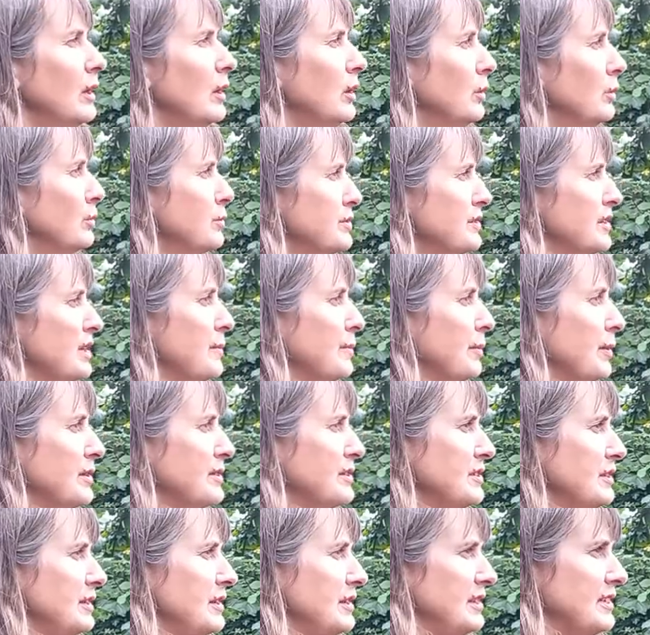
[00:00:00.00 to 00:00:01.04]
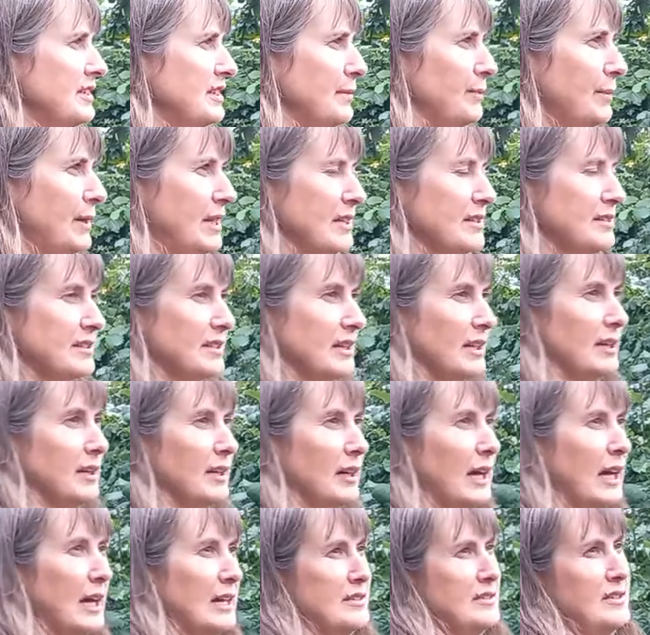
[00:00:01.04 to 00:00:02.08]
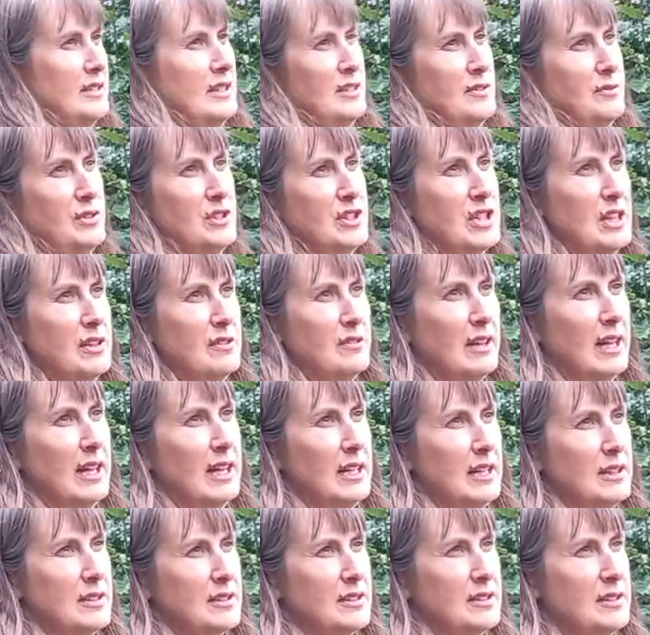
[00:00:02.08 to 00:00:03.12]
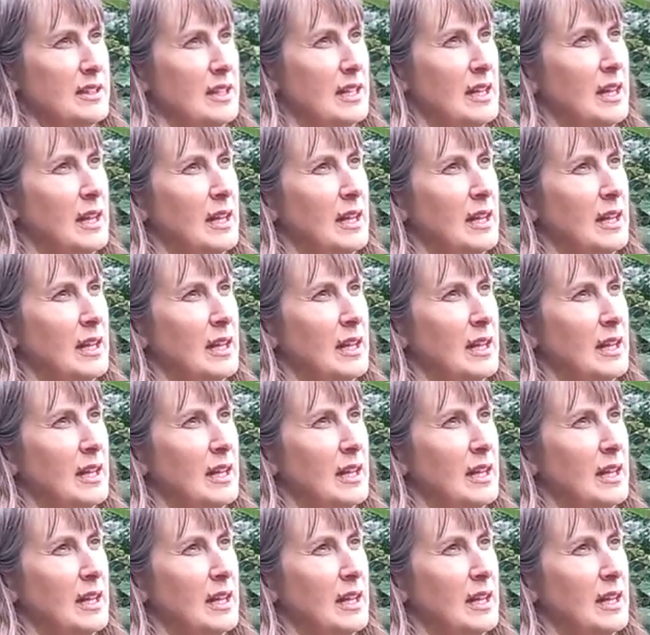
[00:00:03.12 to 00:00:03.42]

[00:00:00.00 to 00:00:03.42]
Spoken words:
Also, by doing this, it means that as this regenerates,